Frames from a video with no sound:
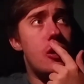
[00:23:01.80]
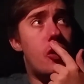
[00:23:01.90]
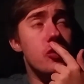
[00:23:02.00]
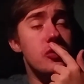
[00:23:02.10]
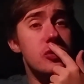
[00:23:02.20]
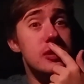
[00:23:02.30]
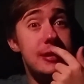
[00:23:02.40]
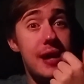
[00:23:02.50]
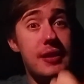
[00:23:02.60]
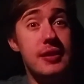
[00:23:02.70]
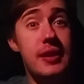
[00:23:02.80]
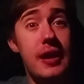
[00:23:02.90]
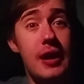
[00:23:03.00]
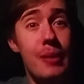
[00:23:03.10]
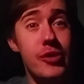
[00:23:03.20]
On
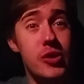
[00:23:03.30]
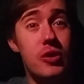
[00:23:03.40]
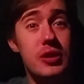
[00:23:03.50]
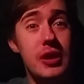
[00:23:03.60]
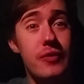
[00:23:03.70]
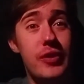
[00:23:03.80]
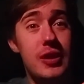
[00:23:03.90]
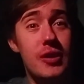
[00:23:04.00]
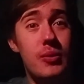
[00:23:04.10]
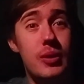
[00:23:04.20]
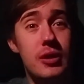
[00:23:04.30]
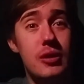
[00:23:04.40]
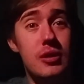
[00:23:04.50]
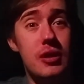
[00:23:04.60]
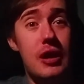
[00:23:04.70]
Saturday, I'm recording a video,
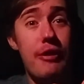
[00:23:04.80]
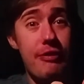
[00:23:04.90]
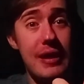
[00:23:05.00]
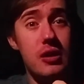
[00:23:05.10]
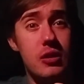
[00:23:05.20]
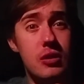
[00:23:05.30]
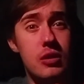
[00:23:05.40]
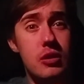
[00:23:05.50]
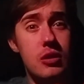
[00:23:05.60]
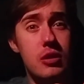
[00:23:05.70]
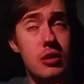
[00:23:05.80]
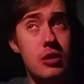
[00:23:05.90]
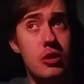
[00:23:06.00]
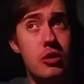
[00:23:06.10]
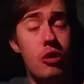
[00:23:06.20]
I think.
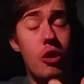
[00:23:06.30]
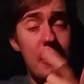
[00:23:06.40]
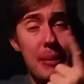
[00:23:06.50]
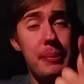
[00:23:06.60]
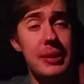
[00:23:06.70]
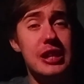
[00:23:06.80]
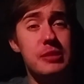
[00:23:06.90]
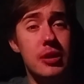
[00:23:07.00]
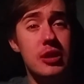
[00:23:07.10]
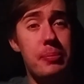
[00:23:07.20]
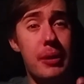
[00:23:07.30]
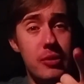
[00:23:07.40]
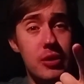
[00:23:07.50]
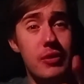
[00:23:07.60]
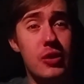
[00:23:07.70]
Or it might be next Monday, but I'm
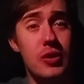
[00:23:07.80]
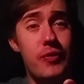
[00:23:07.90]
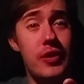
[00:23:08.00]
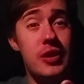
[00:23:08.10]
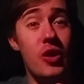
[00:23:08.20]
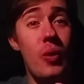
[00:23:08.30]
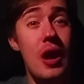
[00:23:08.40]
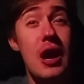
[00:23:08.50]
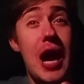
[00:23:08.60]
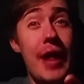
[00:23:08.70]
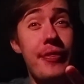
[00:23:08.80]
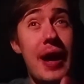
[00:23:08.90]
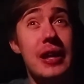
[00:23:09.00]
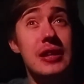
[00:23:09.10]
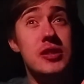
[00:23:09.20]
going to record a video. And
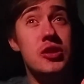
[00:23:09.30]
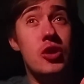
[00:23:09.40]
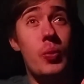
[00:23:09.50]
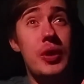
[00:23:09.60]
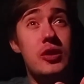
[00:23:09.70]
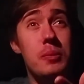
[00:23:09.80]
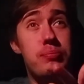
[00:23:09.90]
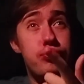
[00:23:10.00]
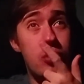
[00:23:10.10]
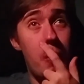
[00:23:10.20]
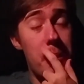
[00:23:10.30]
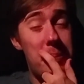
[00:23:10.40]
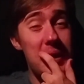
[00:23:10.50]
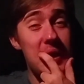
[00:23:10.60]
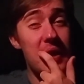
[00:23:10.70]
that is going to
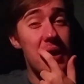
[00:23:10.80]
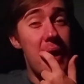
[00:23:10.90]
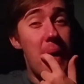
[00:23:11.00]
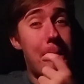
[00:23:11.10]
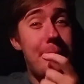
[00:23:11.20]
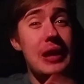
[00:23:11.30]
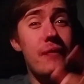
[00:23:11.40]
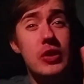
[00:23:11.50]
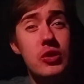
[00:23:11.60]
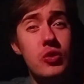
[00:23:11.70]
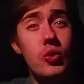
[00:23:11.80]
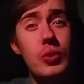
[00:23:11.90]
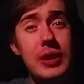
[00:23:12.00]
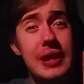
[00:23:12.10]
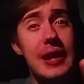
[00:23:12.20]
probably be the New
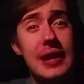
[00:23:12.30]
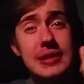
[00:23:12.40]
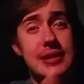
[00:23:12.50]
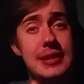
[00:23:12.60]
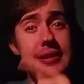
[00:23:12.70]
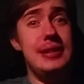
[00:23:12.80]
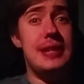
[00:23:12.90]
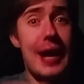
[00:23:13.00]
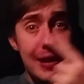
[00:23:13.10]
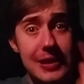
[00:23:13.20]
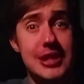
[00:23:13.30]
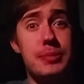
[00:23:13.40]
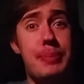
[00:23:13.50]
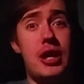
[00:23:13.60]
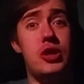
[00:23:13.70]
Year's Day
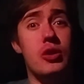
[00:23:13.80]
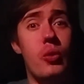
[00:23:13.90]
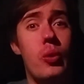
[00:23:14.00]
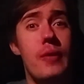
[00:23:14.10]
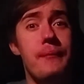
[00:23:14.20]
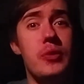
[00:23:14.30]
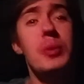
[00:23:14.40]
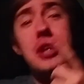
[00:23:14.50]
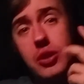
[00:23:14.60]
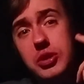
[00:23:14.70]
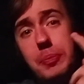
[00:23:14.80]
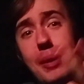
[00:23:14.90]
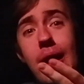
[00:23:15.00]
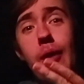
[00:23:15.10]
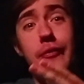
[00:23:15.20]
special, which I know is a bit
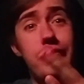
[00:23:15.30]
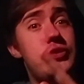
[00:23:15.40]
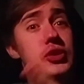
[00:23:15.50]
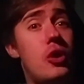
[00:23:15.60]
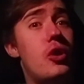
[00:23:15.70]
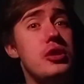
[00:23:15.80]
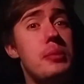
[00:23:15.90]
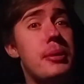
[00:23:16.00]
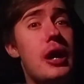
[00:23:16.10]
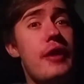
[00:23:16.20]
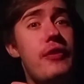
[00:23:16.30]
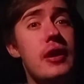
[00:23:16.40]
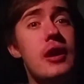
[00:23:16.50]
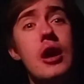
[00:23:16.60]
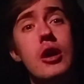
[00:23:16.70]
out of order, but I
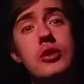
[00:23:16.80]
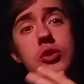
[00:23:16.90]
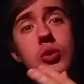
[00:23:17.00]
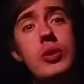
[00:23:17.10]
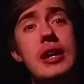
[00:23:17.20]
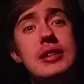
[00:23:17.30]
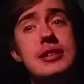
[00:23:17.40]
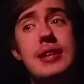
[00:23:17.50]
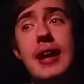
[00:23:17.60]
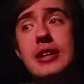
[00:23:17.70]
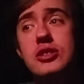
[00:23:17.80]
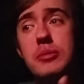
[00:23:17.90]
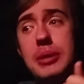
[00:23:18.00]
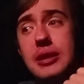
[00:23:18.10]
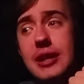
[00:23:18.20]
think New Year's Day is going to
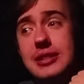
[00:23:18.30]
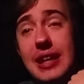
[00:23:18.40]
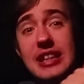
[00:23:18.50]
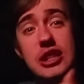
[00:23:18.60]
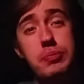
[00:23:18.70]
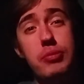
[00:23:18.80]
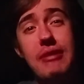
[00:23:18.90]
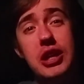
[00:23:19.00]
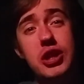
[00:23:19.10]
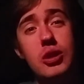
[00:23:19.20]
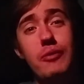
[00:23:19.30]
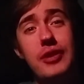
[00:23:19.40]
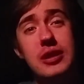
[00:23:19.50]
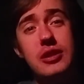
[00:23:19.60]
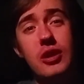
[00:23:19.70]
be a nice inspirational
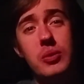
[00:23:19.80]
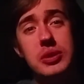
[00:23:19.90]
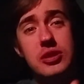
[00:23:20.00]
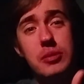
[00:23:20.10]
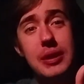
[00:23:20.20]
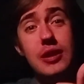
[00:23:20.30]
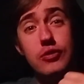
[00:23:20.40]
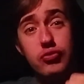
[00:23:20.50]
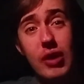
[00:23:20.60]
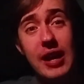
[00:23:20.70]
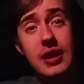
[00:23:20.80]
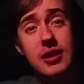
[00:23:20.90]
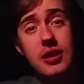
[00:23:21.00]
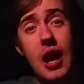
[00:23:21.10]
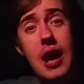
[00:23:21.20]
video. It's going to be
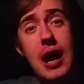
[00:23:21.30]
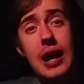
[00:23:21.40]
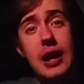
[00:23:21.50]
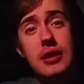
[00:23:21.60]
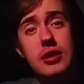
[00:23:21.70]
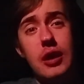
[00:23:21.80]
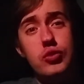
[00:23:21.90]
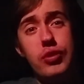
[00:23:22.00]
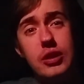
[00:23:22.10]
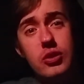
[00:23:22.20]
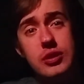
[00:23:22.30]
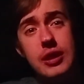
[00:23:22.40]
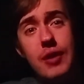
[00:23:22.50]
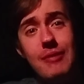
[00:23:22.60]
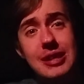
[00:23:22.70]
great, and I'll try not to
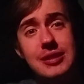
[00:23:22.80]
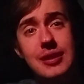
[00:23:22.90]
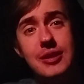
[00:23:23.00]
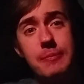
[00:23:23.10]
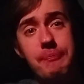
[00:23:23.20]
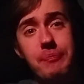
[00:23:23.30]
get arrested.